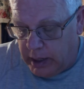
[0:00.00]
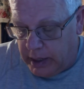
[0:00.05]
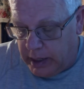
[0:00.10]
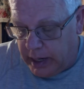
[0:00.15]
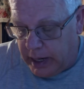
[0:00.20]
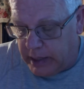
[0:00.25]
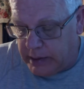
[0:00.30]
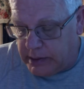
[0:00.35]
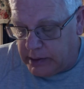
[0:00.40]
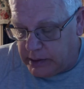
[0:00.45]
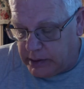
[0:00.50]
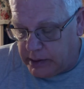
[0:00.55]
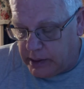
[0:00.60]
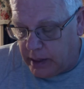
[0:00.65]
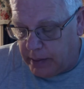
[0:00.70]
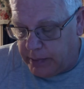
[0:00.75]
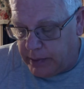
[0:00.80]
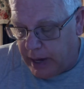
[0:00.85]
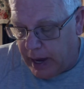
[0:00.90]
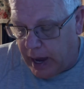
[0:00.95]
Nancy
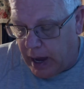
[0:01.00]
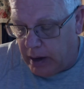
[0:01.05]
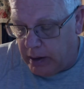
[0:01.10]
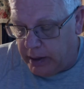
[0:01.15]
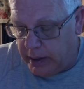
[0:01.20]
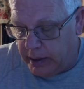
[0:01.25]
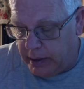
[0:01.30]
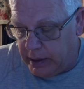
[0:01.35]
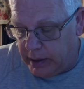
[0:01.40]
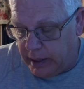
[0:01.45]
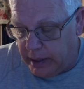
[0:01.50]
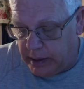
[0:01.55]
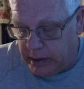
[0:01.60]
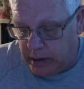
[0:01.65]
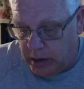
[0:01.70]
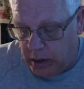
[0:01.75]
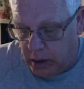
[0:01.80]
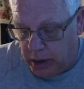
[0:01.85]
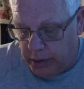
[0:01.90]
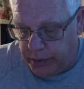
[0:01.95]
stepped out and laid
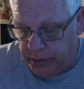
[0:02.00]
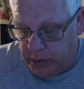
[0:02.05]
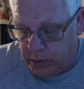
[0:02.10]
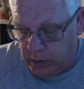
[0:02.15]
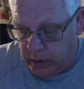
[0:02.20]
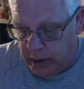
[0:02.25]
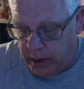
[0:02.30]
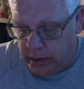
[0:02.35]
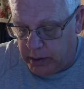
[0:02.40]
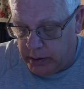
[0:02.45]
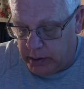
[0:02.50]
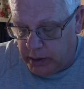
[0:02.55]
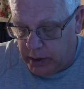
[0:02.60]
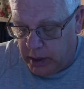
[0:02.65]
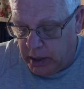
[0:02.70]
it on the ground.